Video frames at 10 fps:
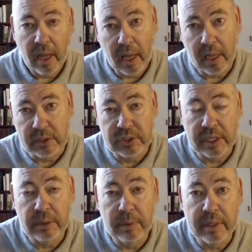I'll see
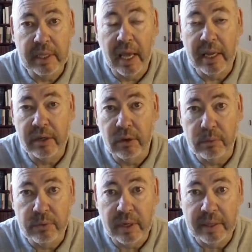you at the end,
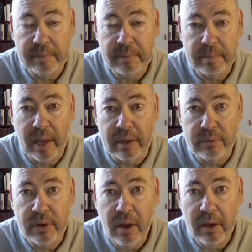hopefully. Bye for
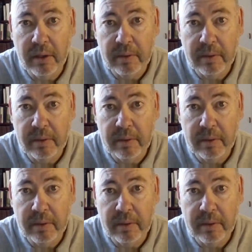now.